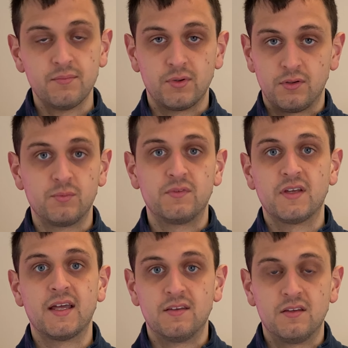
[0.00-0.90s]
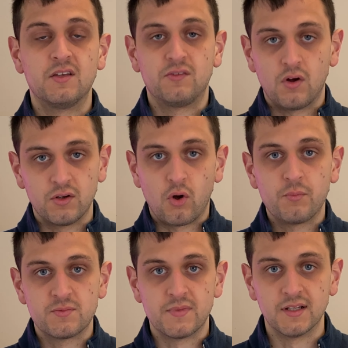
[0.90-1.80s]
Because we said there's not an
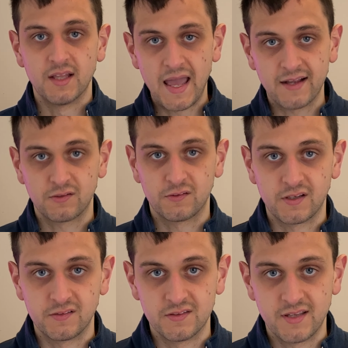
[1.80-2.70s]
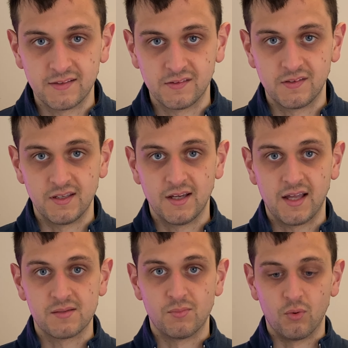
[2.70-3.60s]
optimal exercise intensity
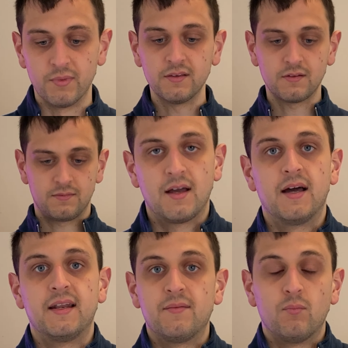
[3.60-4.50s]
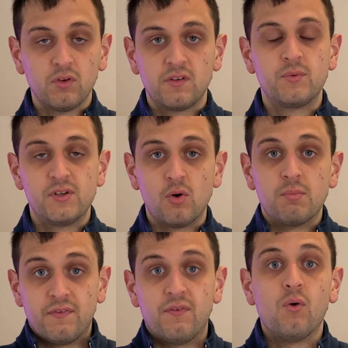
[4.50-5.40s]
at the moment. And then what did we know
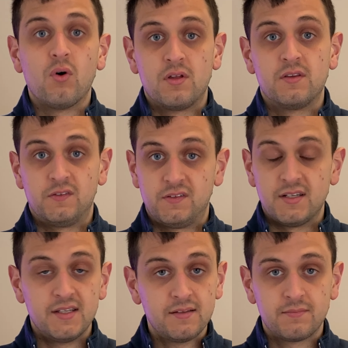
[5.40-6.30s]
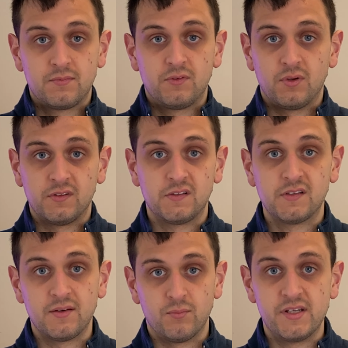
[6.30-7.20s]
before the study? So as I
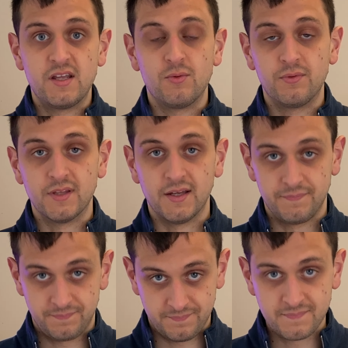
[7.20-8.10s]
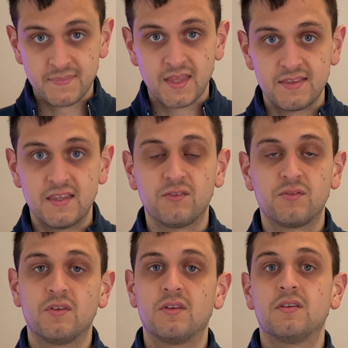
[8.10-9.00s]
said, we knew that
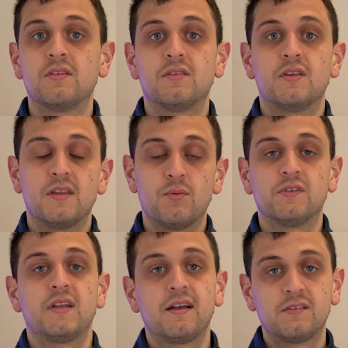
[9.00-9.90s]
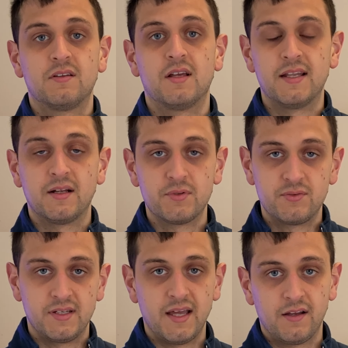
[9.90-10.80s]
there was a link
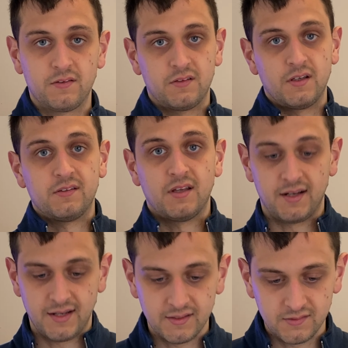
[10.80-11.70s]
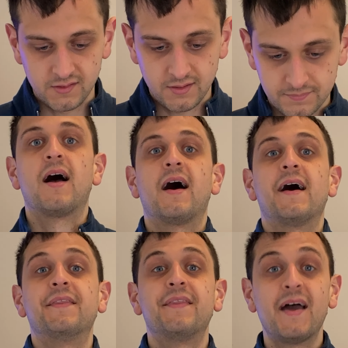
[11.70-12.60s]
between exercise and cancer.
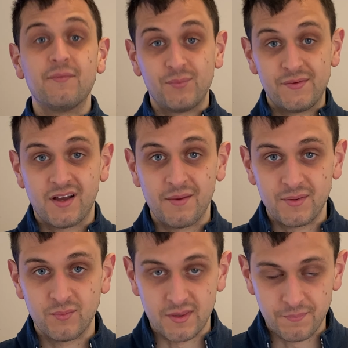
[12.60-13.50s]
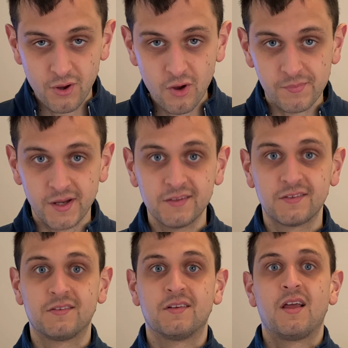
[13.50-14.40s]
And then we've come in with the purpose